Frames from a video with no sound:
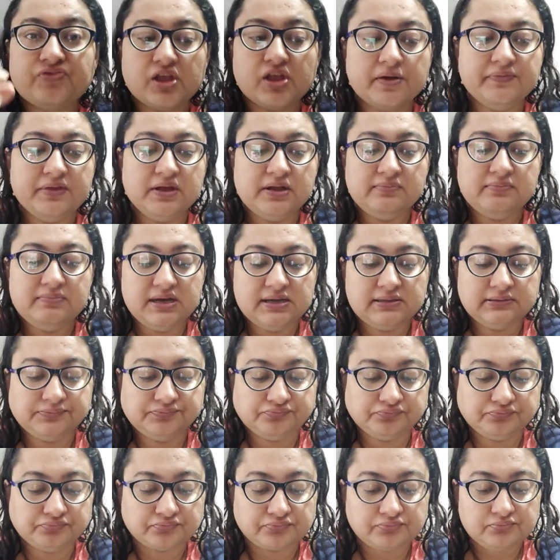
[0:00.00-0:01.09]
We'll make
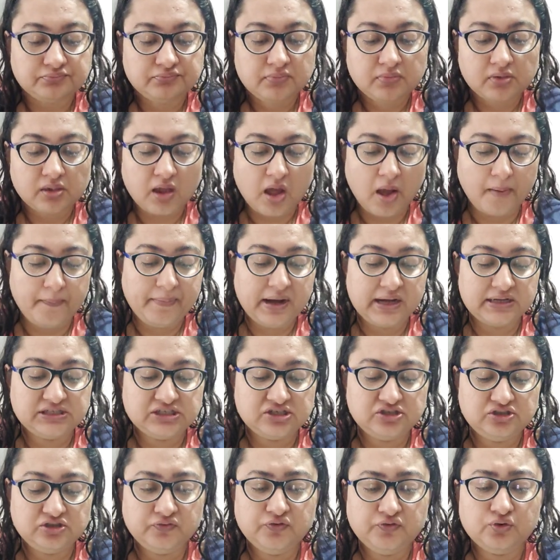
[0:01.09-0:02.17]
bhaja
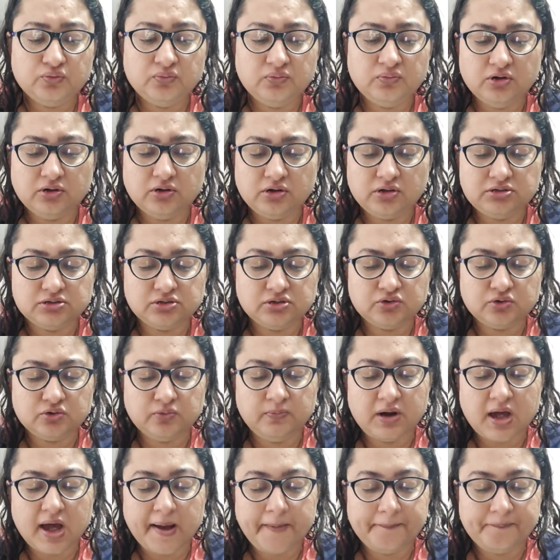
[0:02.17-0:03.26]
out of kumdo also,
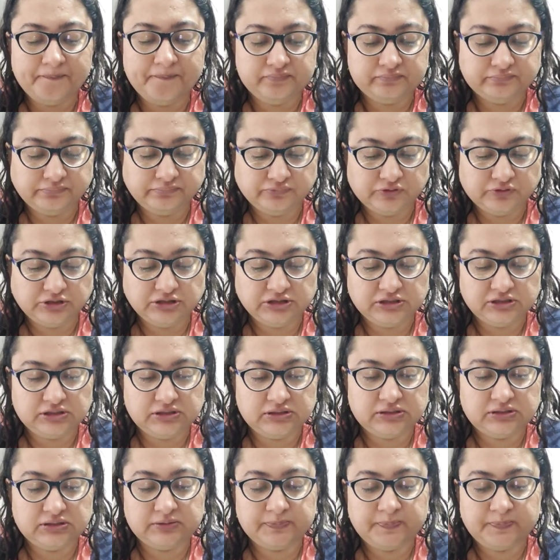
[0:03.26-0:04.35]
kumra, which
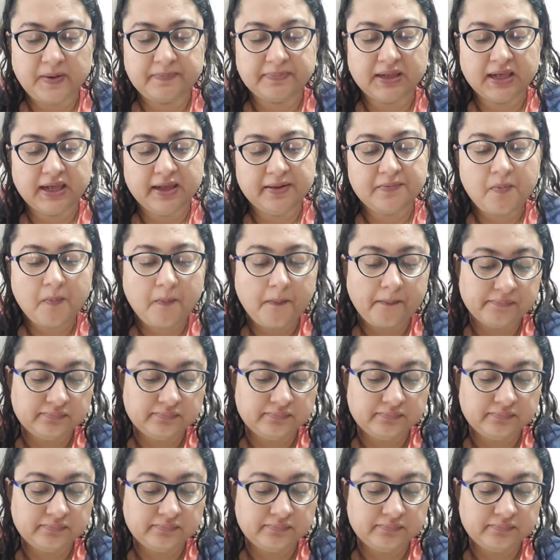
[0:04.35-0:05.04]
is pumpkin.